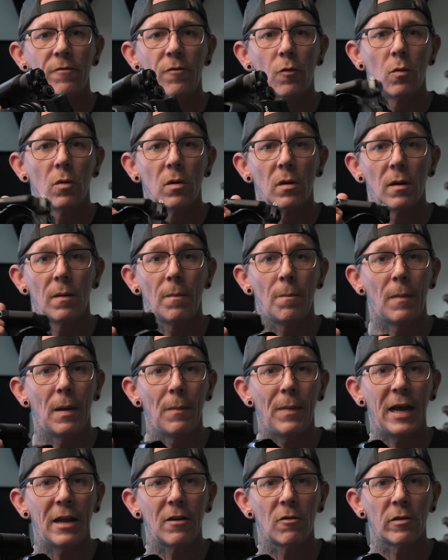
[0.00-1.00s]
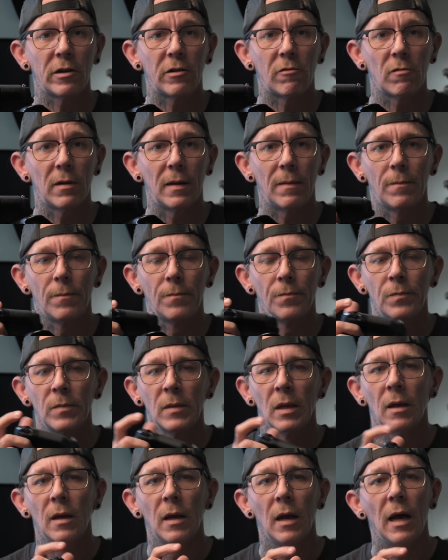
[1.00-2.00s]
for my battery grip.
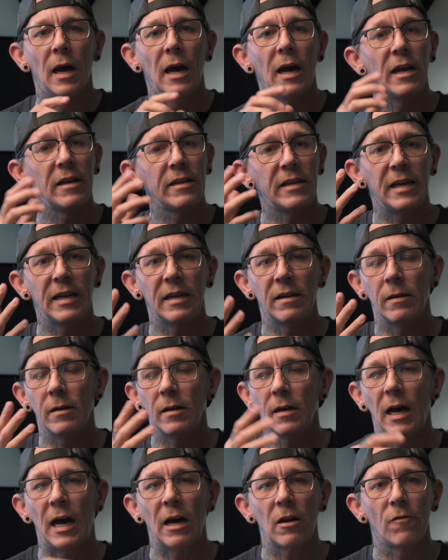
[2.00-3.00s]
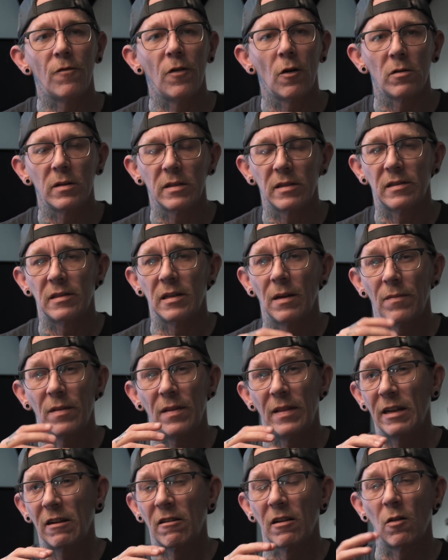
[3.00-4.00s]
Again, autofocus is
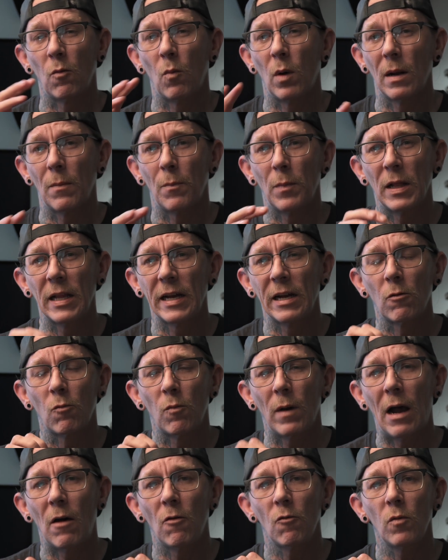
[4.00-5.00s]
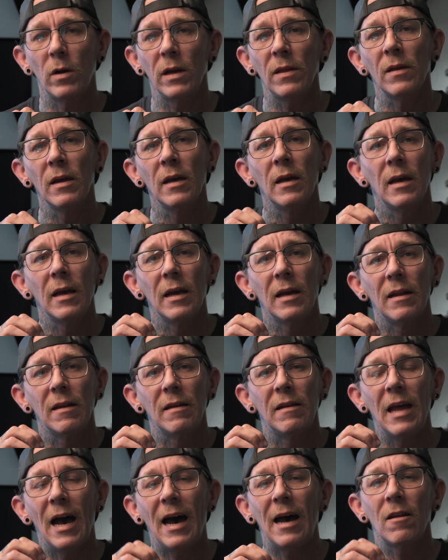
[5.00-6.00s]
something that you're gonna wanna play around with.
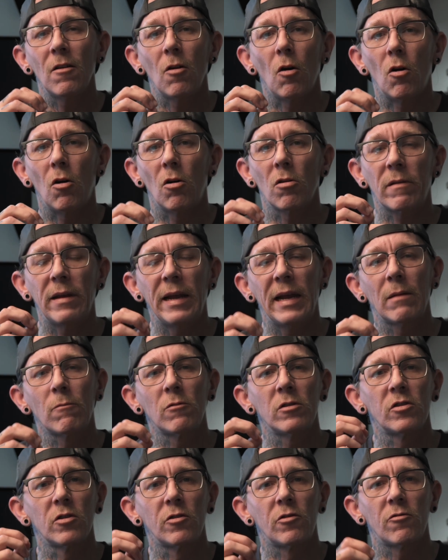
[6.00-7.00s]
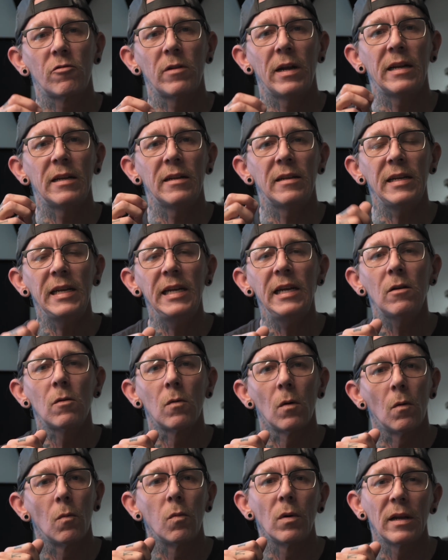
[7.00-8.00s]
Not all cameras are created
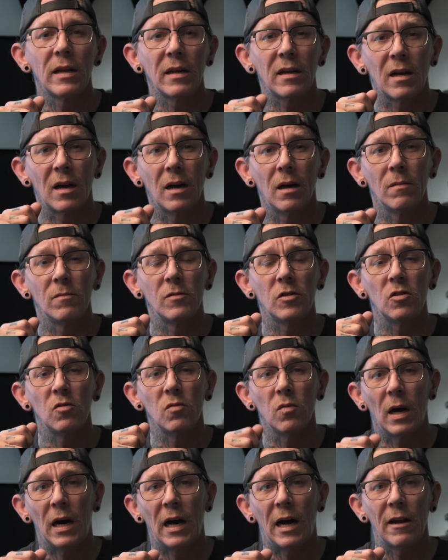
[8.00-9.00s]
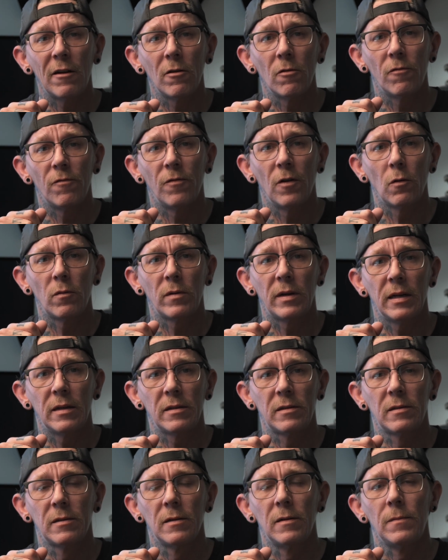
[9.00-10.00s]
equal when it comes to
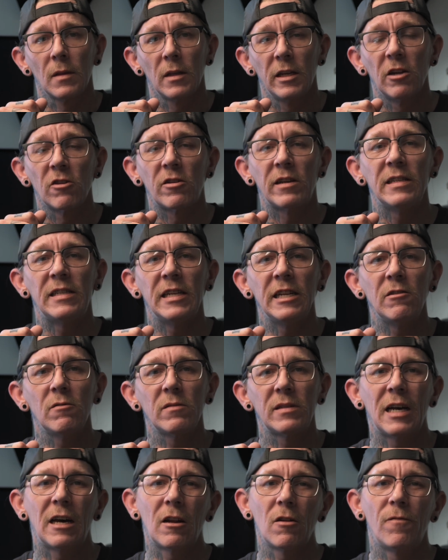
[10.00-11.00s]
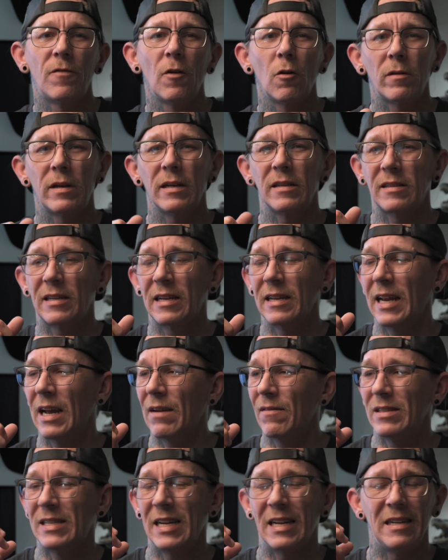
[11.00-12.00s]
autofocus. Your continuous autofocus can
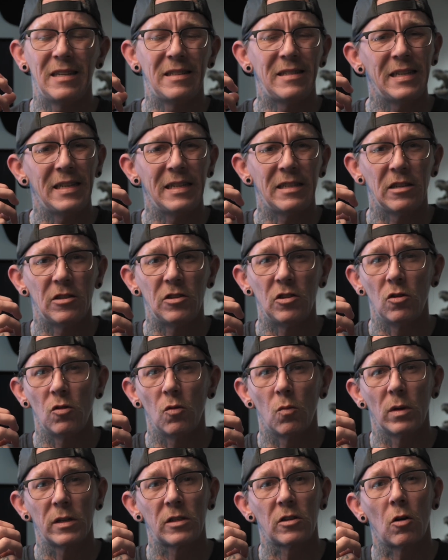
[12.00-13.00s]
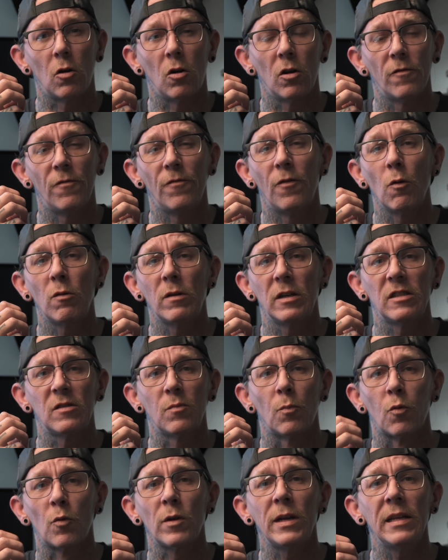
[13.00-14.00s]
have a tendency to do what's called focus
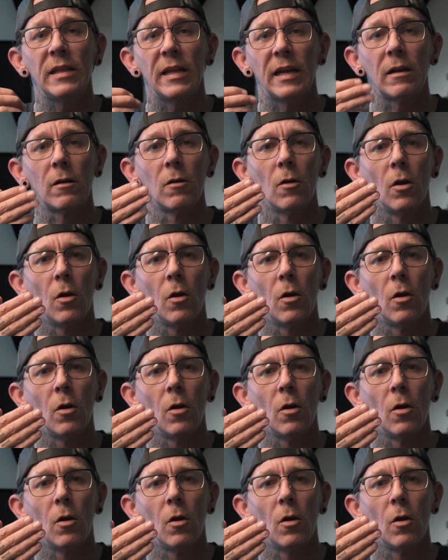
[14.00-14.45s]
breathing,